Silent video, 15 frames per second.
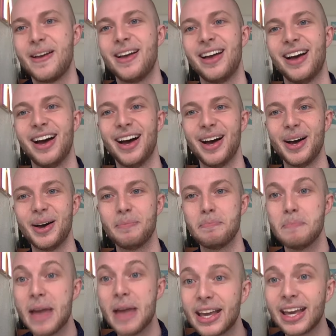um,
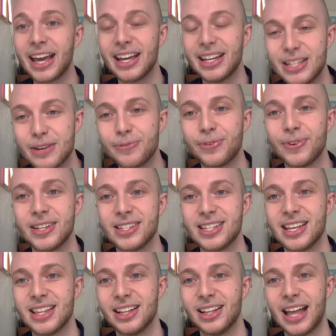make a difference in
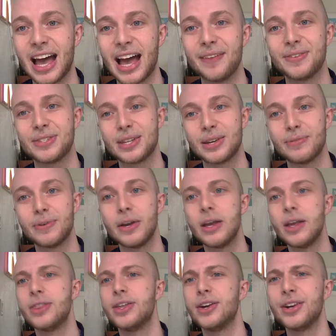the lives of
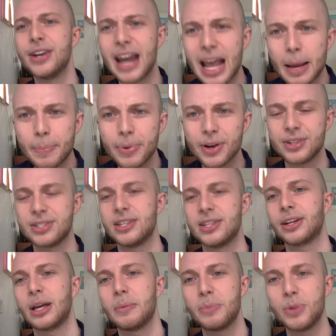their neighbors, their
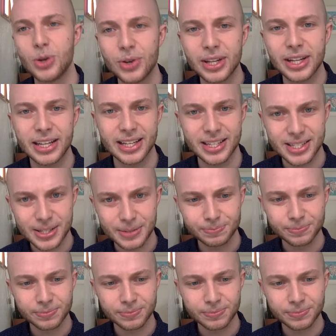communities.